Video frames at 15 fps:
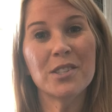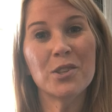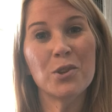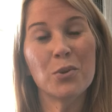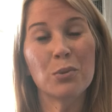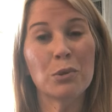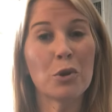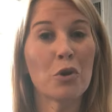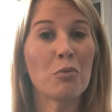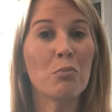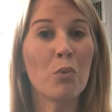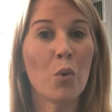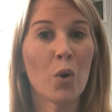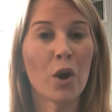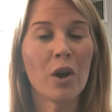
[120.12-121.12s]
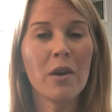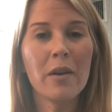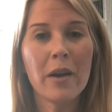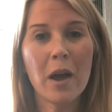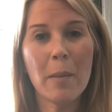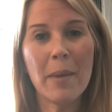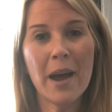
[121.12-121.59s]
to learn more
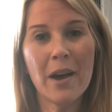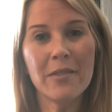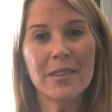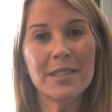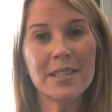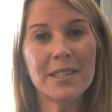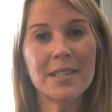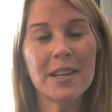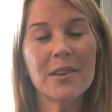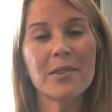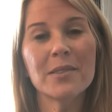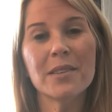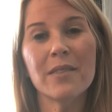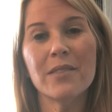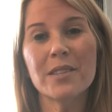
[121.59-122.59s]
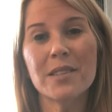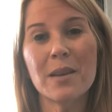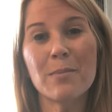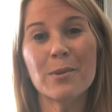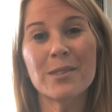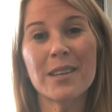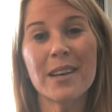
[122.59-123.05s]
about the details of the
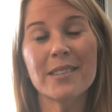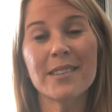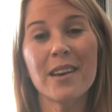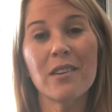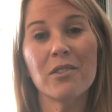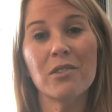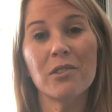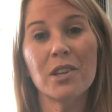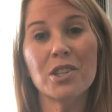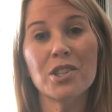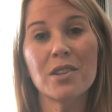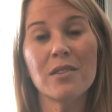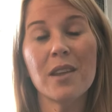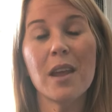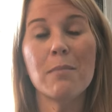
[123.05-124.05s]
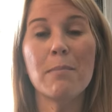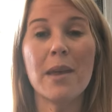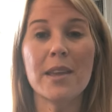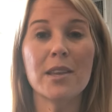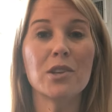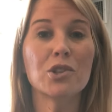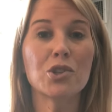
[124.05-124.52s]
sample size calculation and
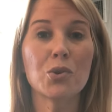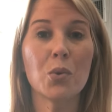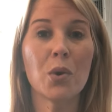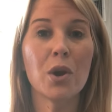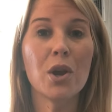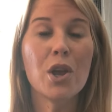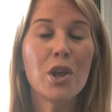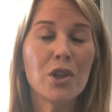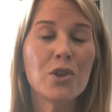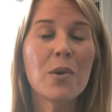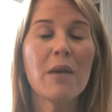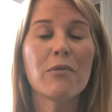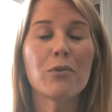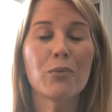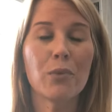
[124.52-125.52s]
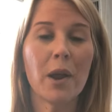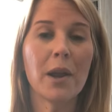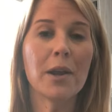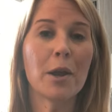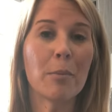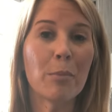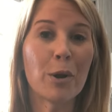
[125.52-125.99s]
making sure you have the
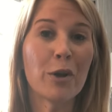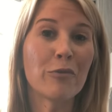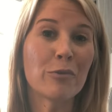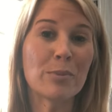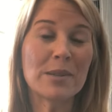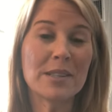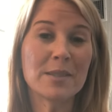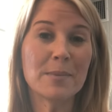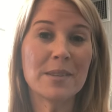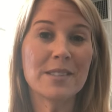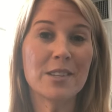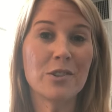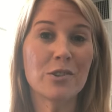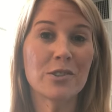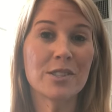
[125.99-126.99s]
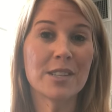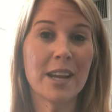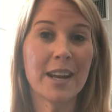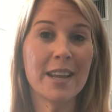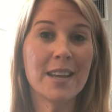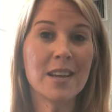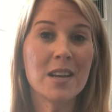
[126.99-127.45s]
right number of participants in your
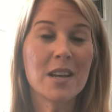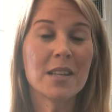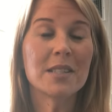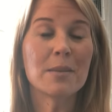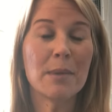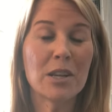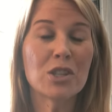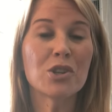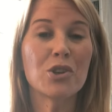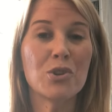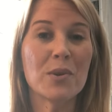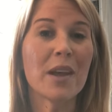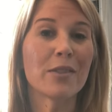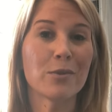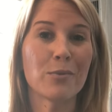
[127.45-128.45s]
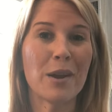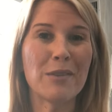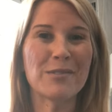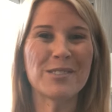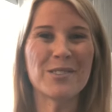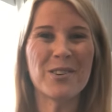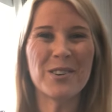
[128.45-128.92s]
study to make sure you get the right
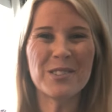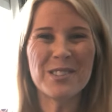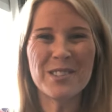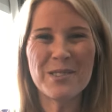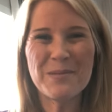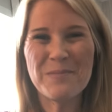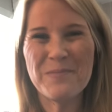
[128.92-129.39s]
results.